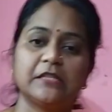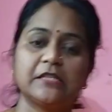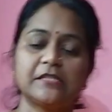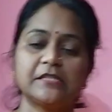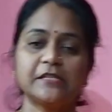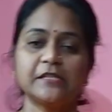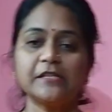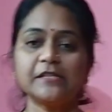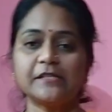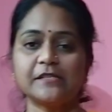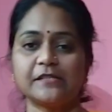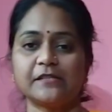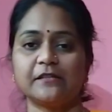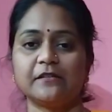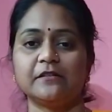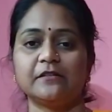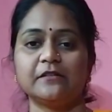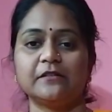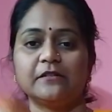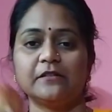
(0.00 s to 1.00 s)
this is
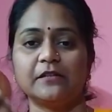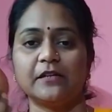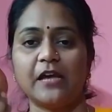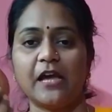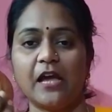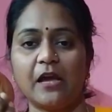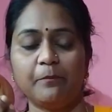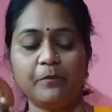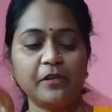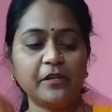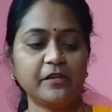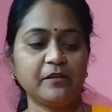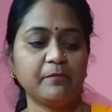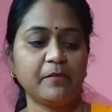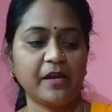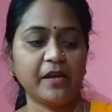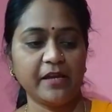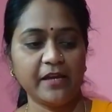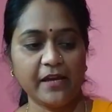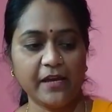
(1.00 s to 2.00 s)
apple
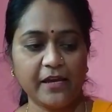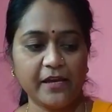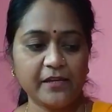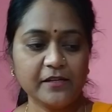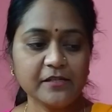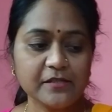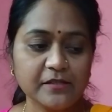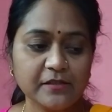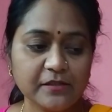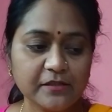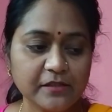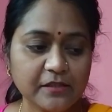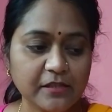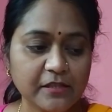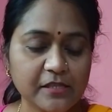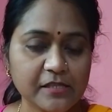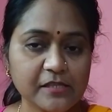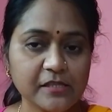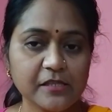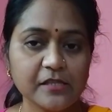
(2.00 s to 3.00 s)
in my hand.
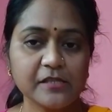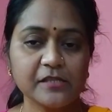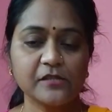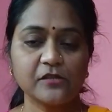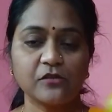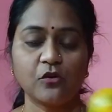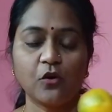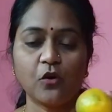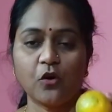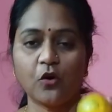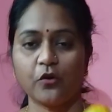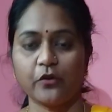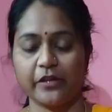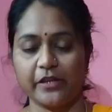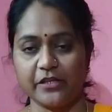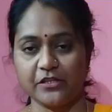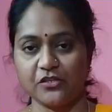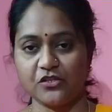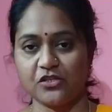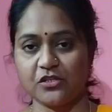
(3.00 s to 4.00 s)
This is
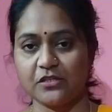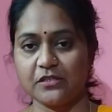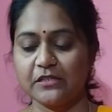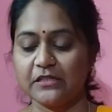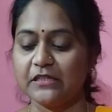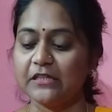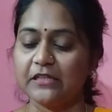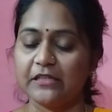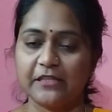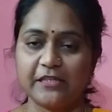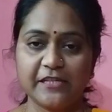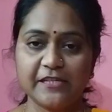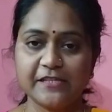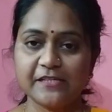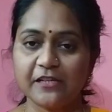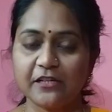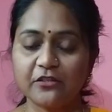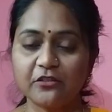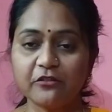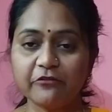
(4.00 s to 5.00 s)
orange.
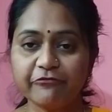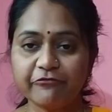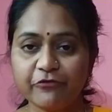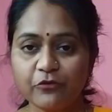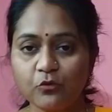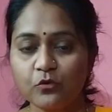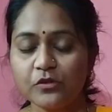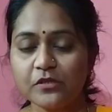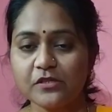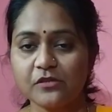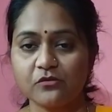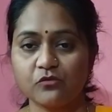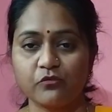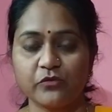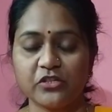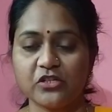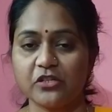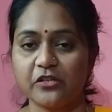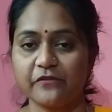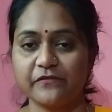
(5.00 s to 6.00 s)
These are the fruits
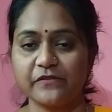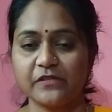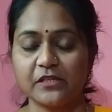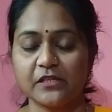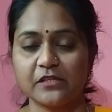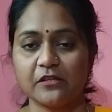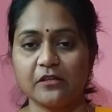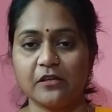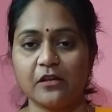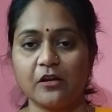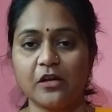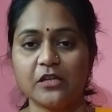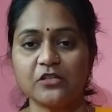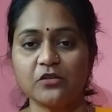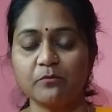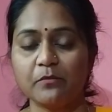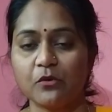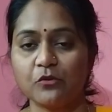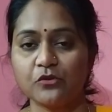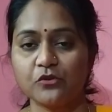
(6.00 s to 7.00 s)
which gives us a large
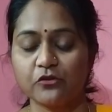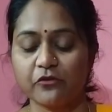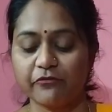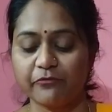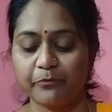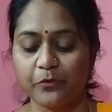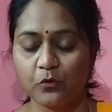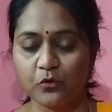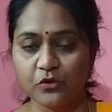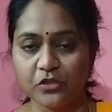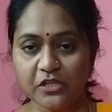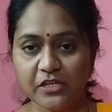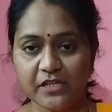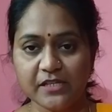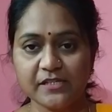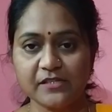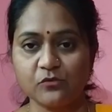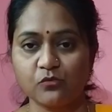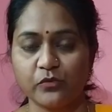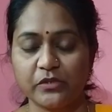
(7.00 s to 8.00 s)
amount of
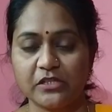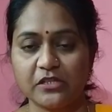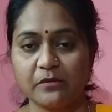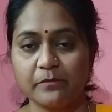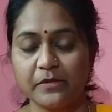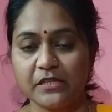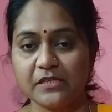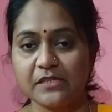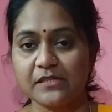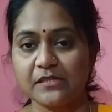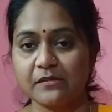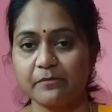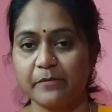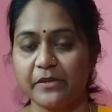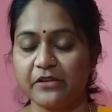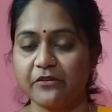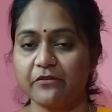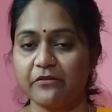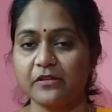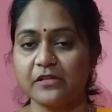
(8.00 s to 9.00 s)
proteins, vitamins,
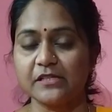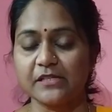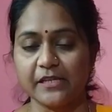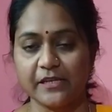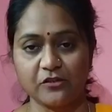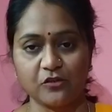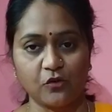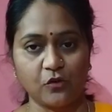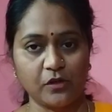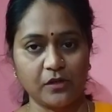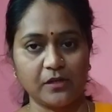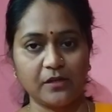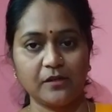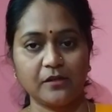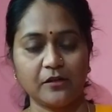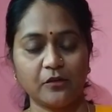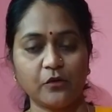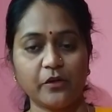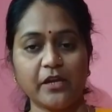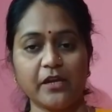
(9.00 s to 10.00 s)
minerals and all.
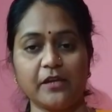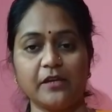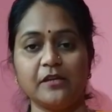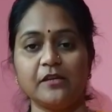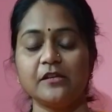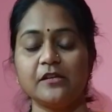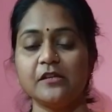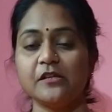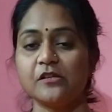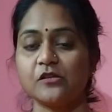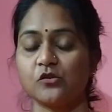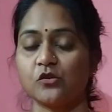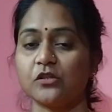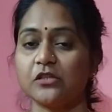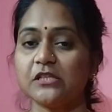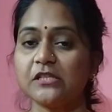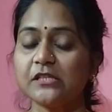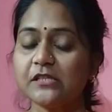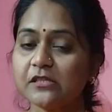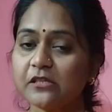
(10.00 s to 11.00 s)
Okay. So
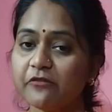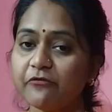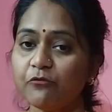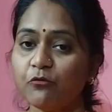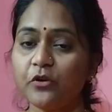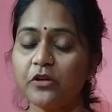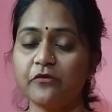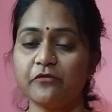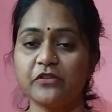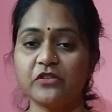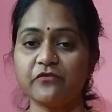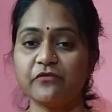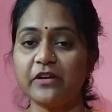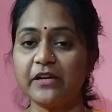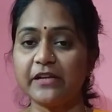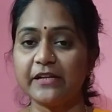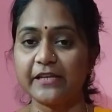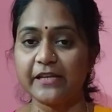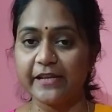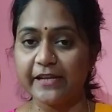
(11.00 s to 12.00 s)
this is a food which
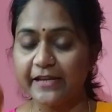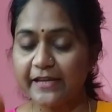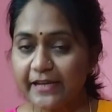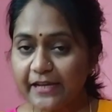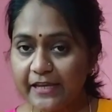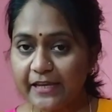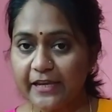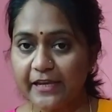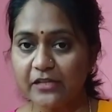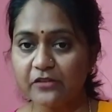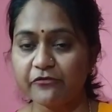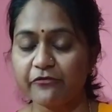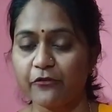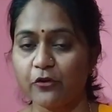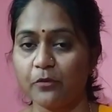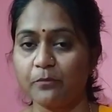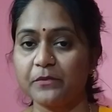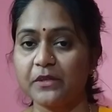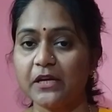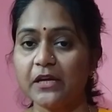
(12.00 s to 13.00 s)
we'll directly get
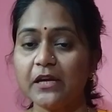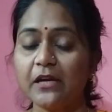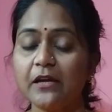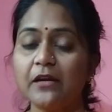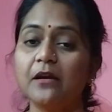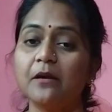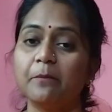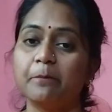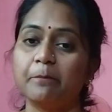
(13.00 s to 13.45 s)
from the